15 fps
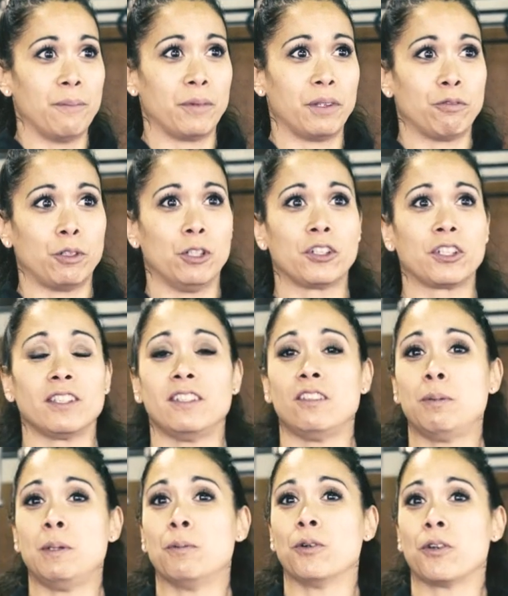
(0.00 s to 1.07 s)
if we look at
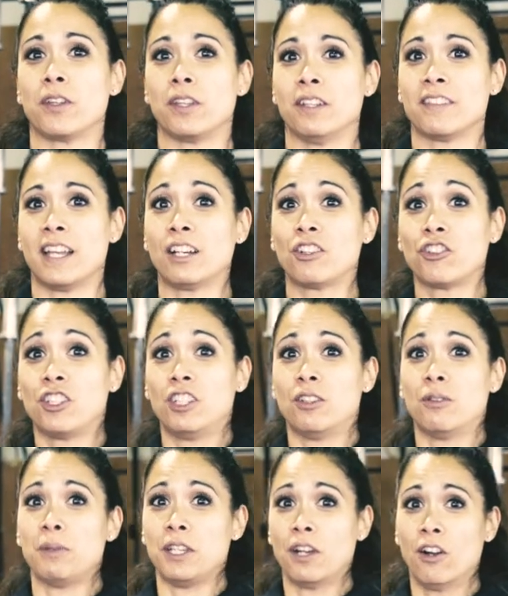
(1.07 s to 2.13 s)
these people, it's actually going
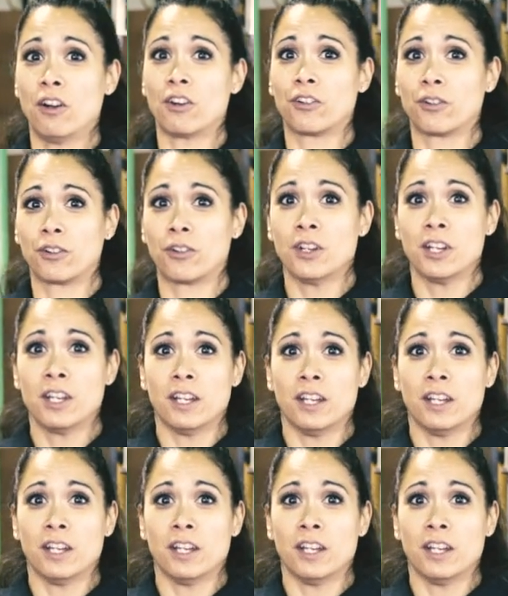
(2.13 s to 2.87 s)
to be harder,